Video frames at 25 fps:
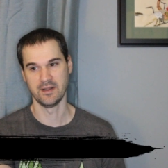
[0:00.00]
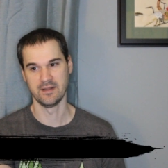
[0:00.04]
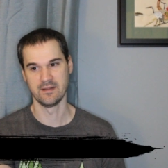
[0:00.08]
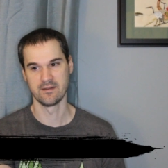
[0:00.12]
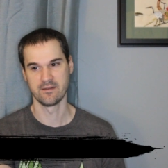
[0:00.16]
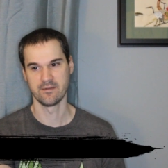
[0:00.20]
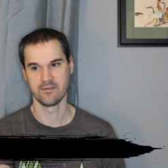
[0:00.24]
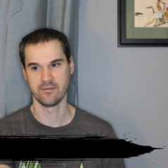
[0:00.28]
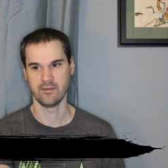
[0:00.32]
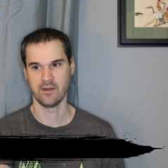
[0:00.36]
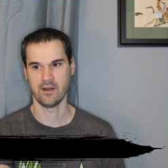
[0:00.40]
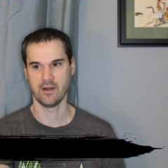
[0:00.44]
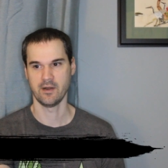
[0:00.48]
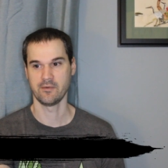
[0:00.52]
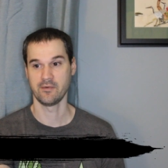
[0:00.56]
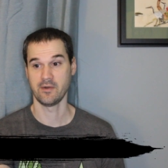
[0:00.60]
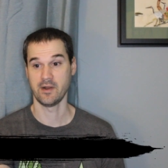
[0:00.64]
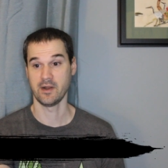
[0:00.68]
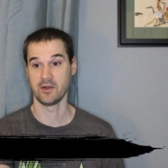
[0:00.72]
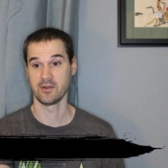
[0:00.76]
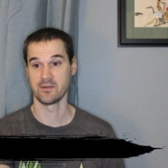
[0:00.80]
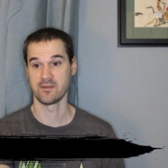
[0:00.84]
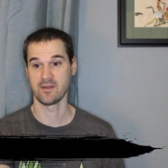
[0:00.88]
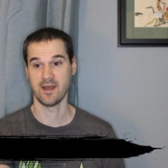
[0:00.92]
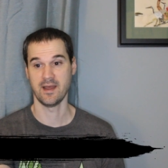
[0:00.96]
in this
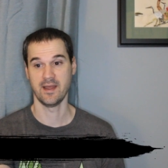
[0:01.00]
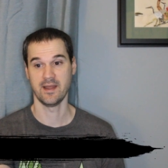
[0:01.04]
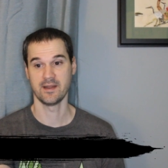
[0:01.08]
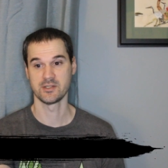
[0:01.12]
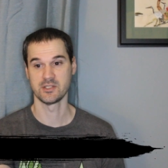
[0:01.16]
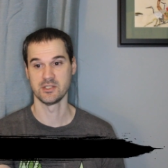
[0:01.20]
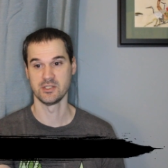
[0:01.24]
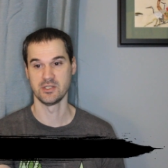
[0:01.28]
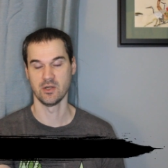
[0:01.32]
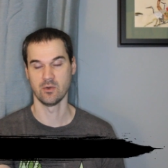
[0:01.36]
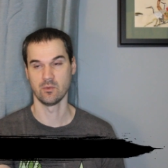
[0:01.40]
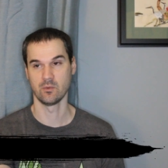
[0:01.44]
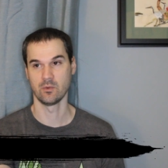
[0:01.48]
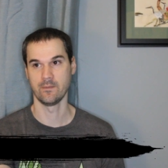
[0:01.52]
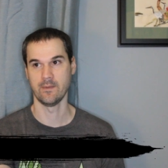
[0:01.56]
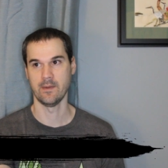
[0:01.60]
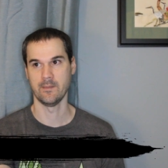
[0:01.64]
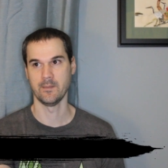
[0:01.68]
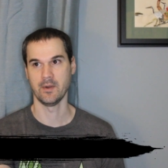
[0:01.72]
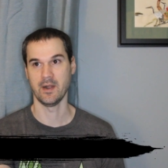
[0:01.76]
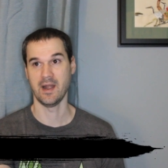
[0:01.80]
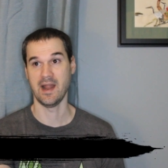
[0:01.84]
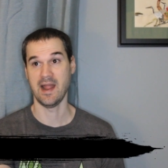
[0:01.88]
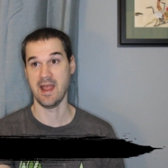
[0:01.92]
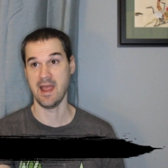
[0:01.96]
fragrance. I actually don't
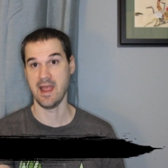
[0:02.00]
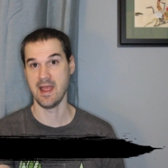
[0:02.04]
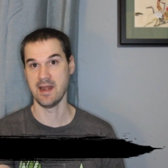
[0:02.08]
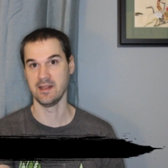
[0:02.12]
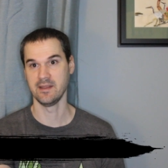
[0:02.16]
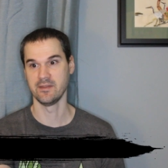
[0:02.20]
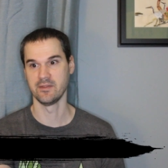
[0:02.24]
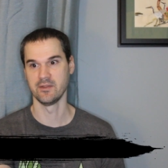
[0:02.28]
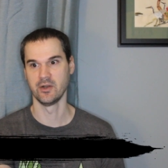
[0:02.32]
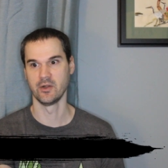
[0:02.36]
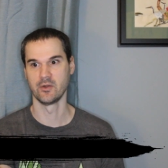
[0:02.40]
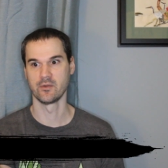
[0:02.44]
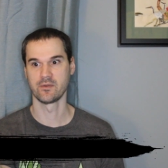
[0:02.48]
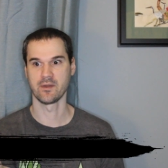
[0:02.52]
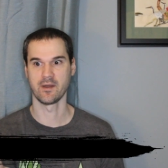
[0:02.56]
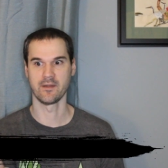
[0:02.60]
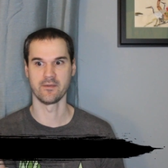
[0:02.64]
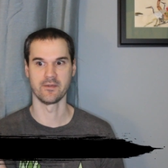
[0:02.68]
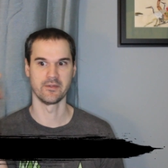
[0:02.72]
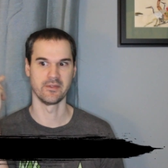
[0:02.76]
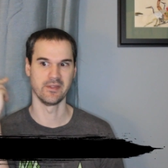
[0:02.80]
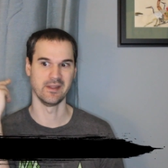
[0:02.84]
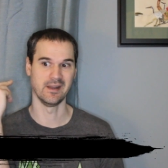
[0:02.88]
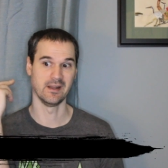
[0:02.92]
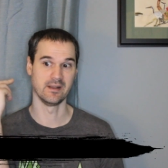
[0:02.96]
remember any of the notes
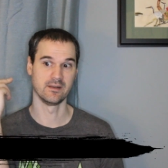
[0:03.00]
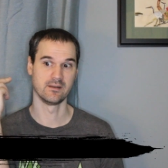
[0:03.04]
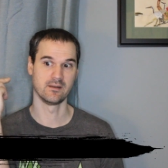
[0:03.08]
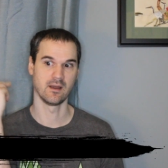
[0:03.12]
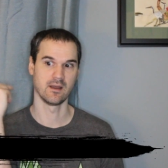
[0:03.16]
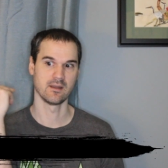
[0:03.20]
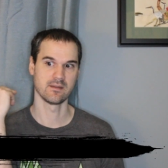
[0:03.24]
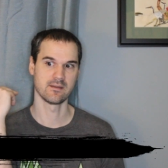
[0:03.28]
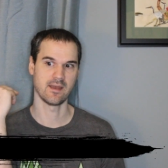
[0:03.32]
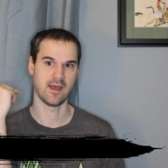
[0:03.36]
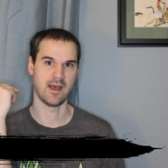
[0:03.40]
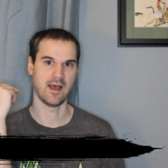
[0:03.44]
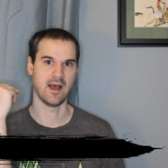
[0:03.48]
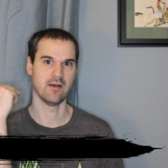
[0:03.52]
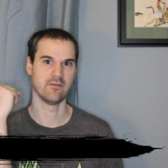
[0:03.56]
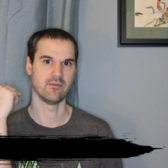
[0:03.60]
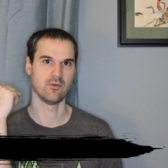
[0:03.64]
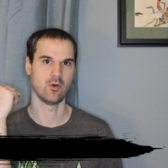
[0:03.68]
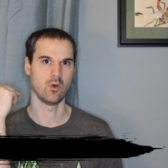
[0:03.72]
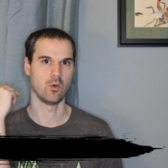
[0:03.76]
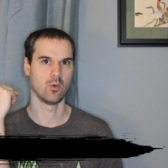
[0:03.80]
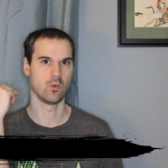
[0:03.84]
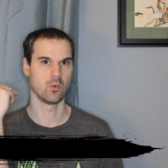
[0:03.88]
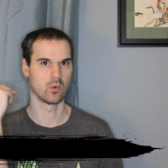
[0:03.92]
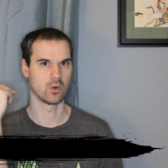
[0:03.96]
other than it does have
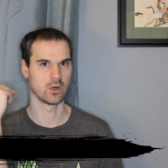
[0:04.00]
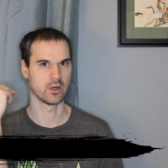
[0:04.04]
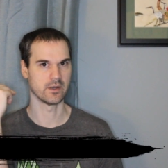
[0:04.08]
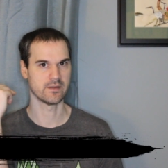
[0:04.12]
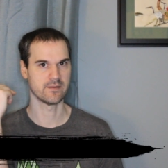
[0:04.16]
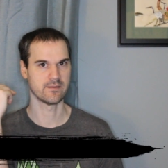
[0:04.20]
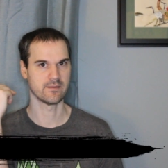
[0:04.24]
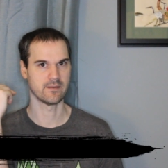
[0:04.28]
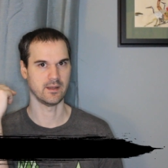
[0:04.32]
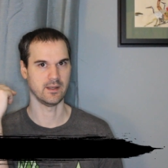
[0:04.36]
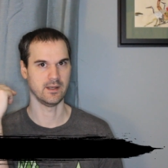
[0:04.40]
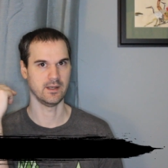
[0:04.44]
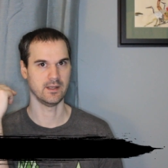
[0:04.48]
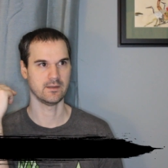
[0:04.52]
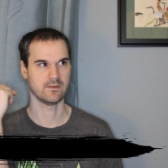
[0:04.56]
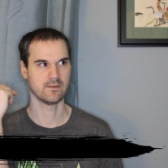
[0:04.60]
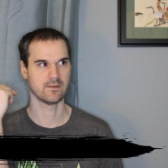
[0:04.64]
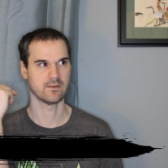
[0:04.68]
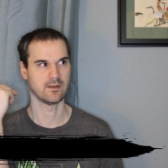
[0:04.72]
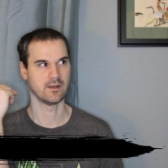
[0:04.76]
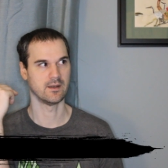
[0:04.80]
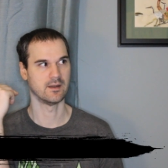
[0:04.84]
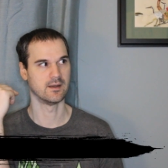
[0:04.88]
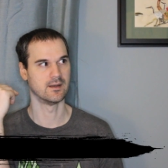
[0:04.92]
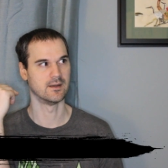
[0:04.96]
orris in
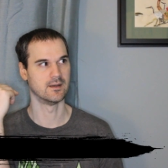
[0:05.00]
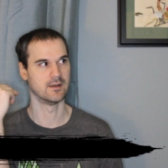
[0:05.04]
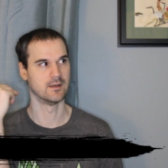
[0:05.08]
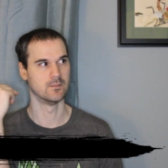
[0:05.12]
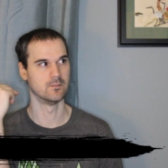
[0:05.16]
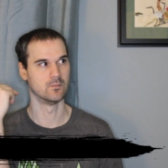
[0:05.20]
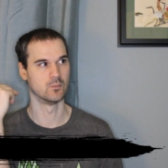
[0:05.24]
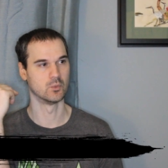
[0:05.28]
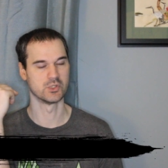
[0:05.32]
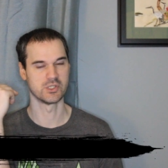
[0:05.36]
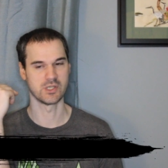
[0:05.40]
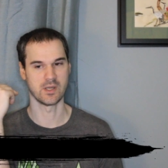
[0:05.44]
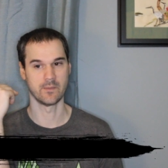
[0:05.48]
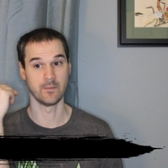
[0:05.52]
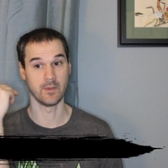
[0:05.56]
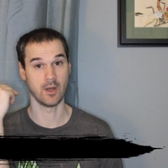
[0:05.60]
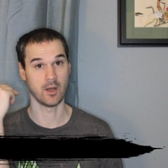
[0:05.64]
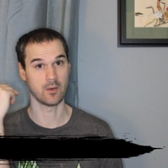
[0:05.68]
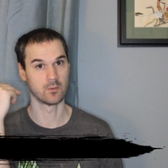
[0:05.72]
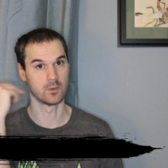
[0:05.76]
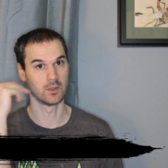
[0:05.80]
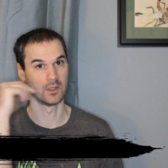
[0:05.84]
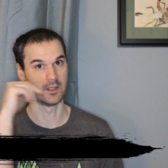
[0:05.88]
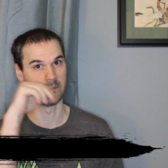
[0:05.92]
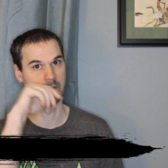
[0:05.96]
it, which I'm
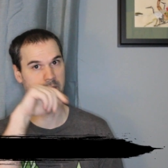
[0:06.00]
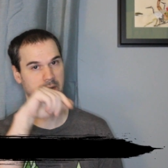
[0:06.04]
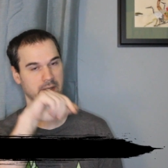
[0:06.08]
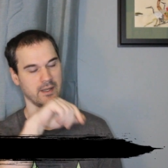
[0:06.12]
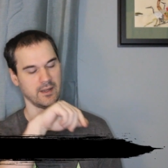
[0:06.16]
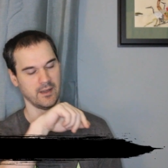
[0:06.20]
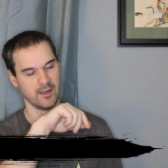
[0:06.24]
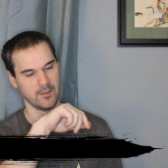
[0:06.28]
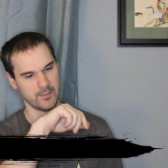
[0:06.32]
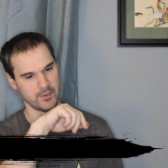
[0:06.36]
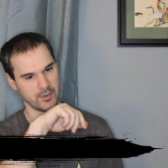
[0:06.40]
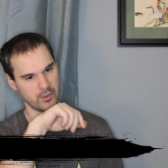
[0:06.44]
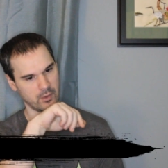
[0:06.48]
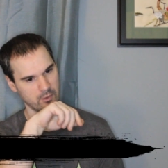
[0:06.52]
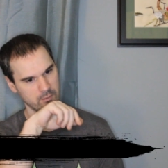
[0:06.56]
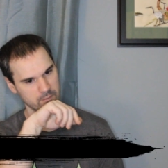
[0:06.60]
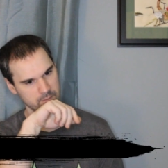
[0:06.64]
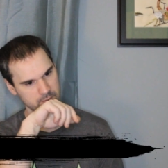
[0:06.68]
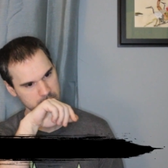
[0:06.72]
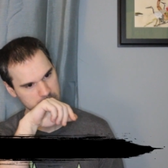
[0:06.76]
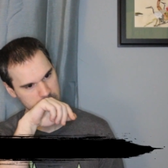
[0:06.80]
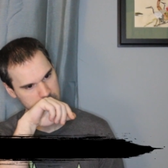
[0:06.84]
not really picking up at all.